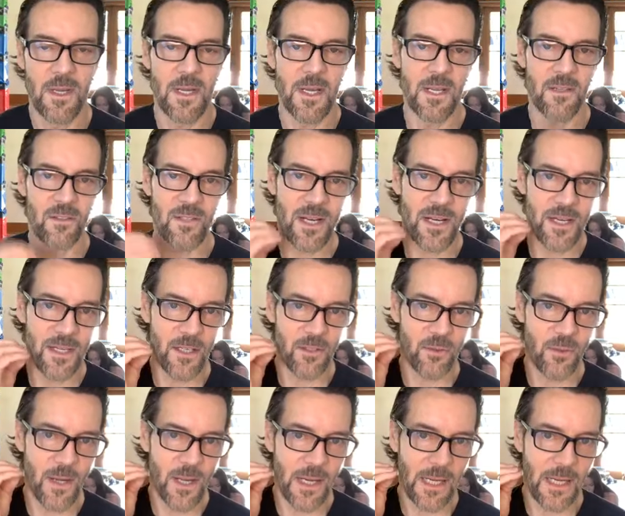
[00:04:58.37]
is I'm gonna
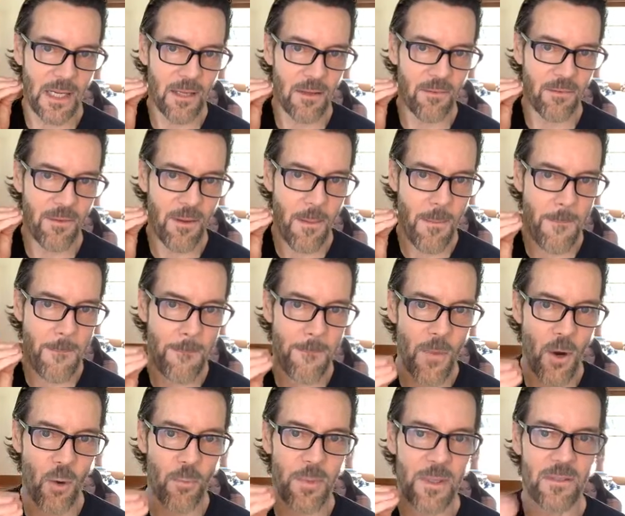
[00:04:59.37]
try to live
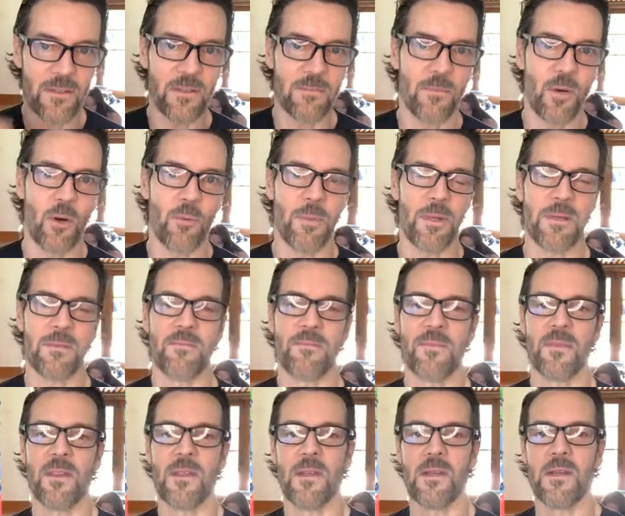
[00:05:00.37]
moment to moment.
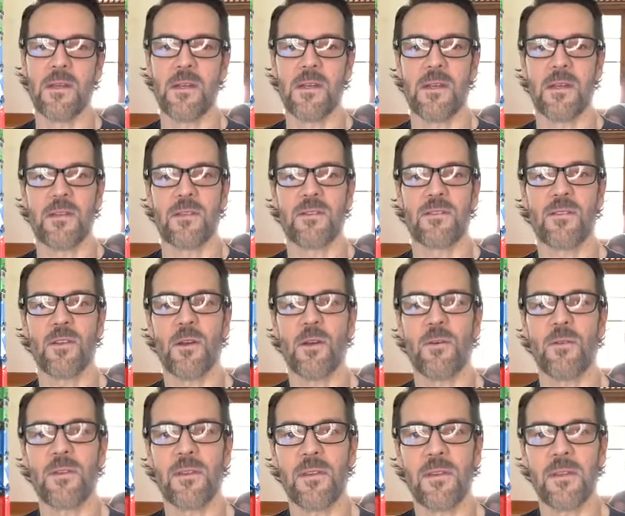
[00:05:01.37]

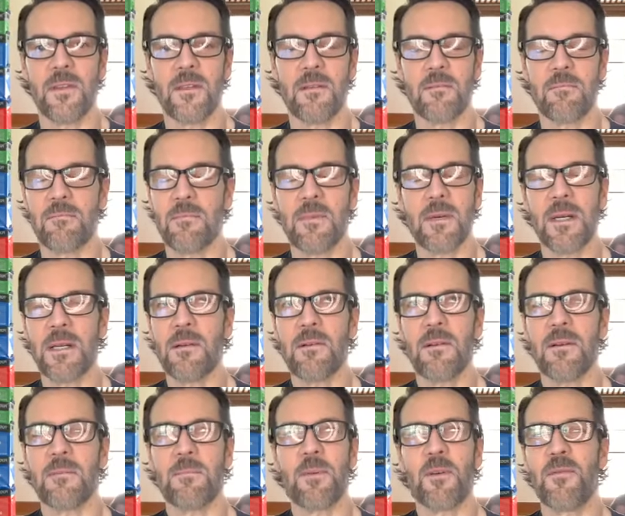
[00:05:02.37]
So I
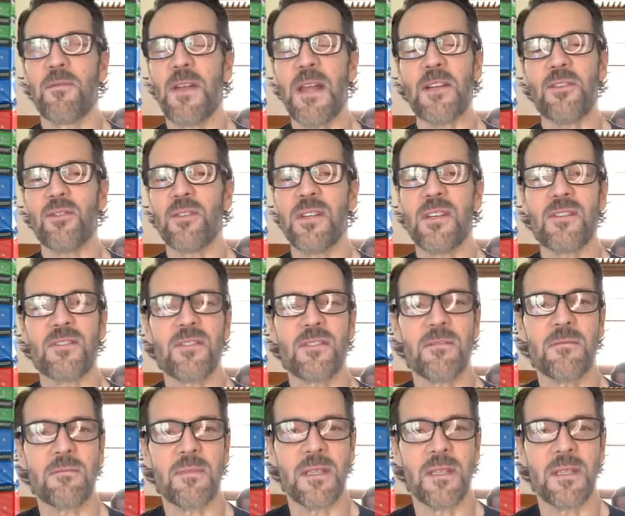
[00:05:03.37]
don't perfectionism